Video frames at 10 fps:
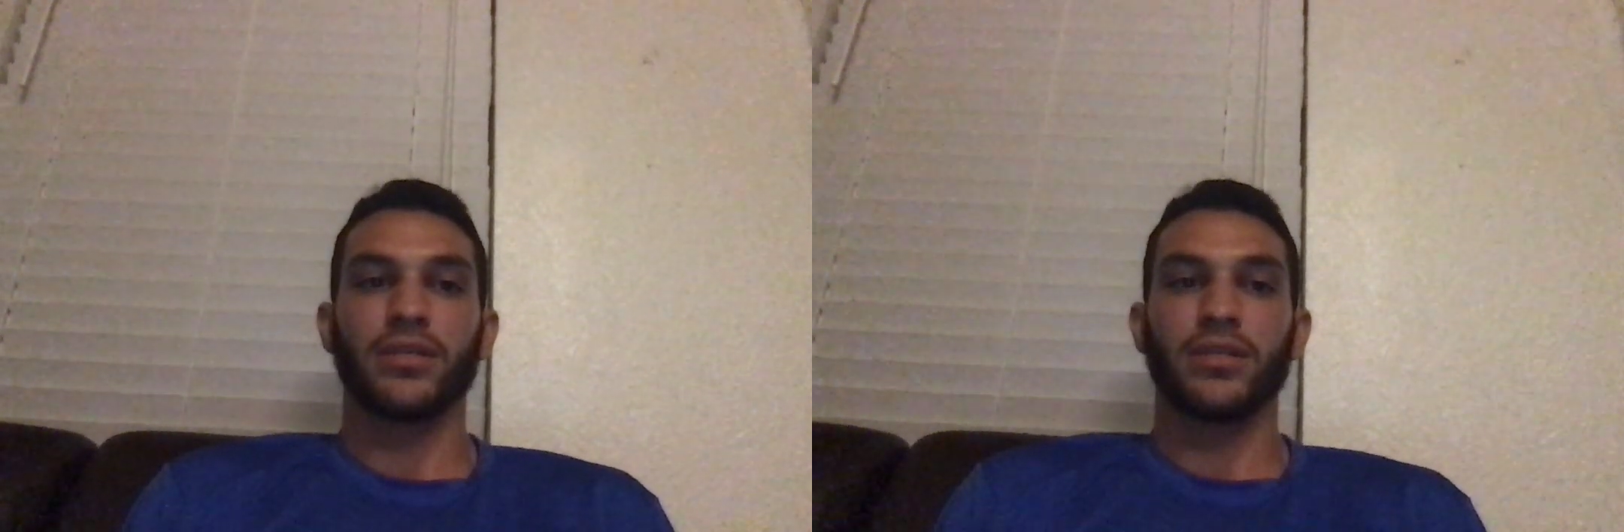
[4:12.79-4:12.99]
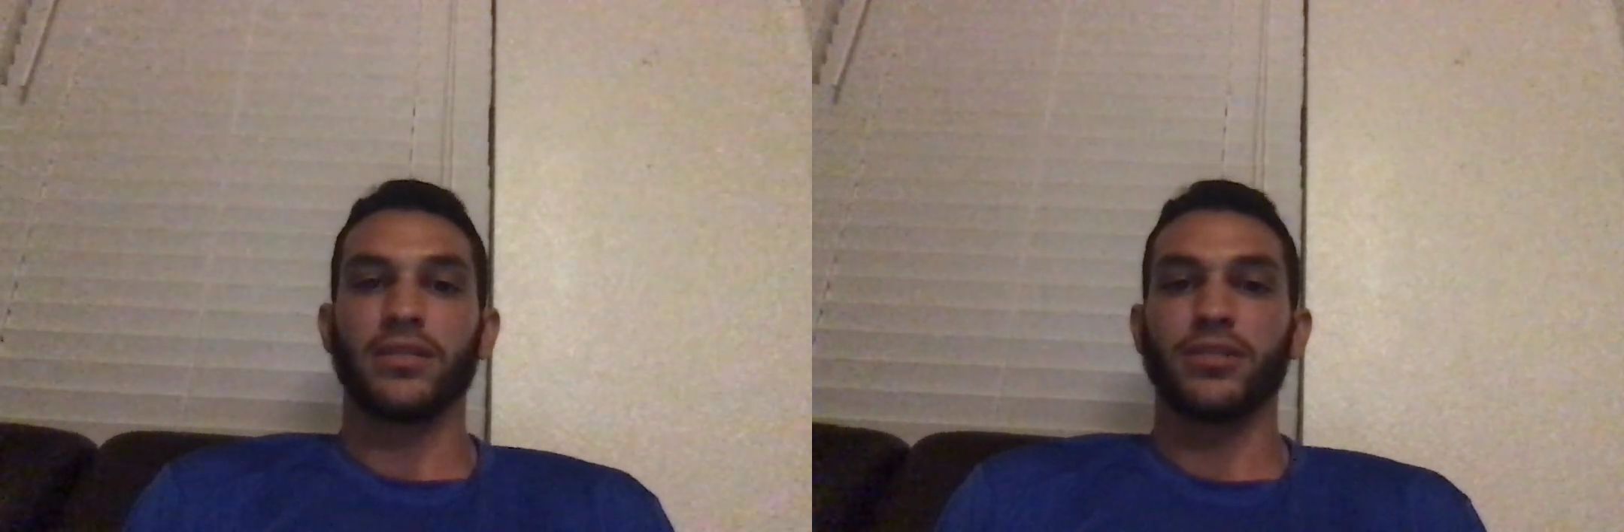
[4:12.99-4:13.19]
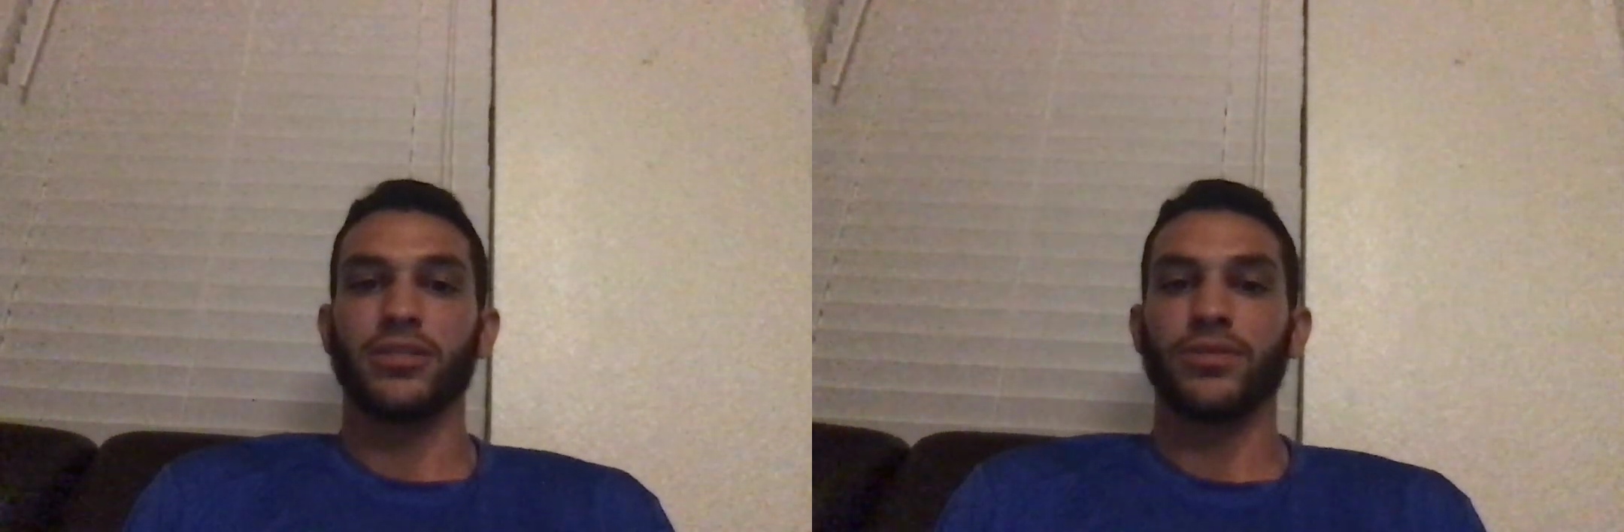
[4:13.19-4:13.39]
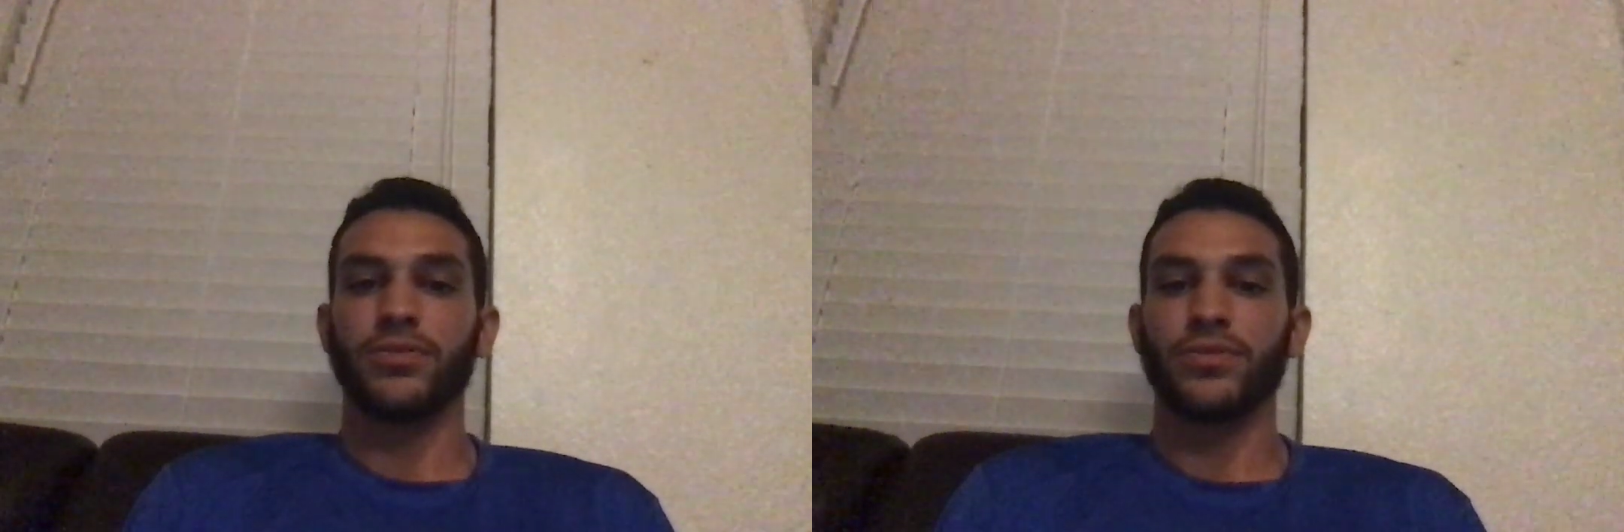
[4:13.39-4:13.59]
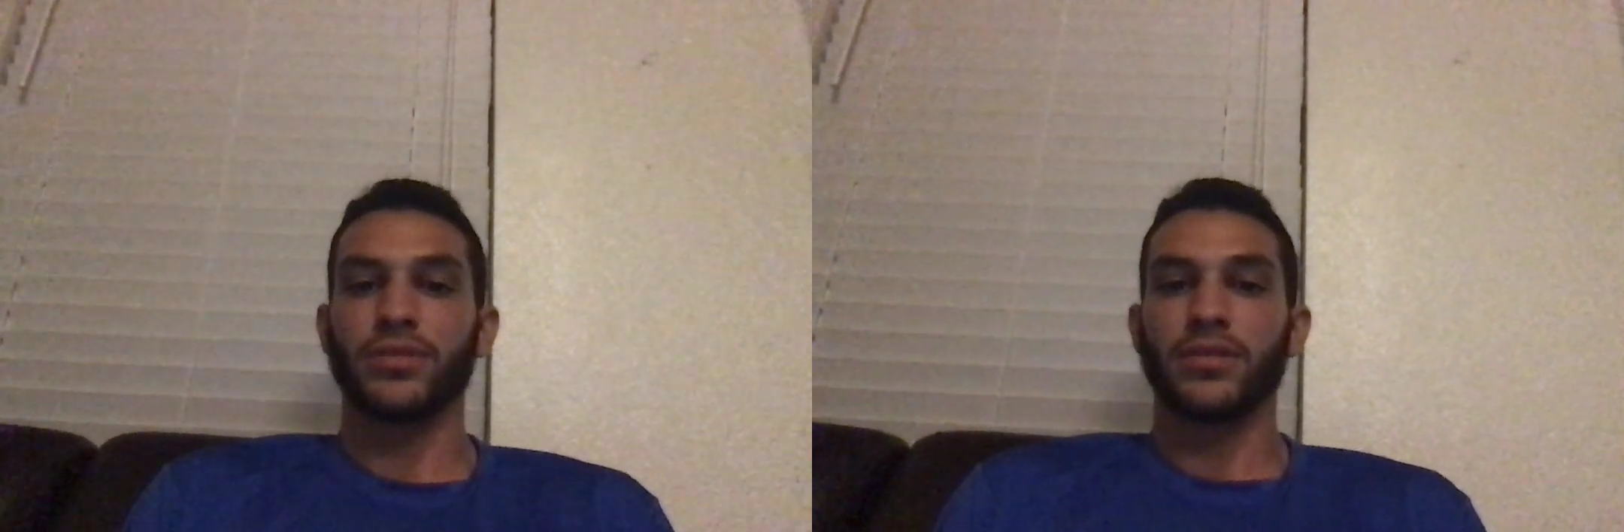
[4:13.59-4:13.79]
need to
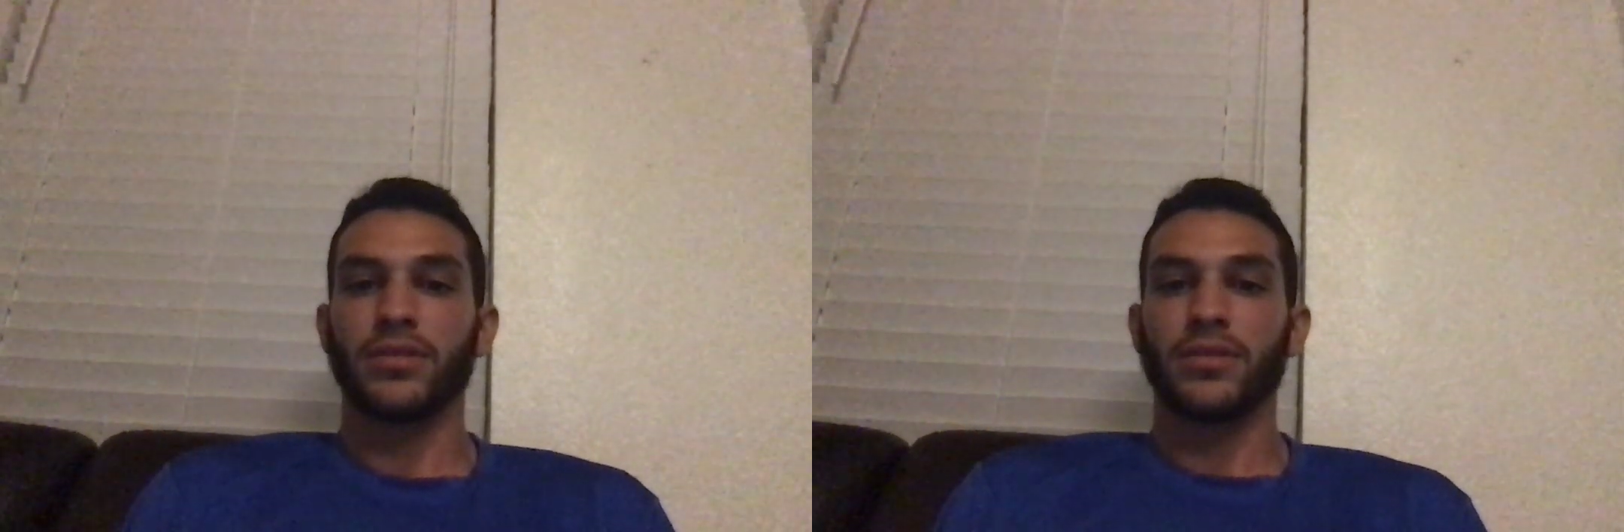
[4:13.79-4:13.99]
use.